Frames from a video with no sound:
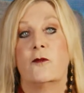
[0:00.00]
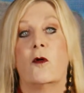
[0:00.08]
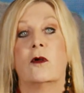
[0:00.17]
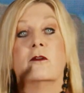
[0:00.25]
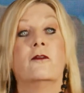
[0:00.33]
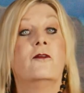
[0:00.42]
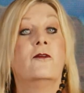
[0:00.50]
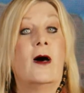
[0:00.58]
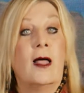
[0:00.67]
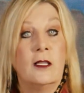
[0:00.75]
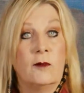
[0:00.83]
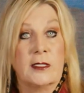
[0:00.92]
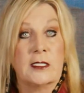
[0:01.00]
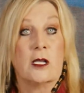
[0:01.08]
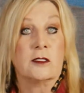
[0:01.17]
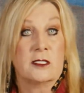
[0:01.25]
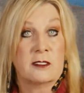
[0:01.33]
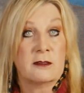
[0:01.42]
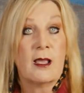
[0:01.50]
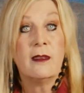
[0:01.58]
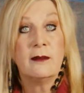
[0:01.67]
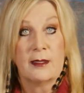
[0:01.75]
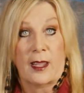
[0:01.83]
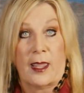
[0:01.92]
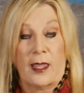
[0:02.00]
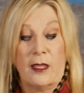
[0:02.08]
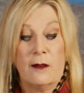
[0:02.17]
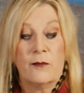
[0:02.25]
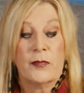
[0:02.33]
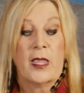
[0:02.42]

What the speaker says: for the following, on Sunday,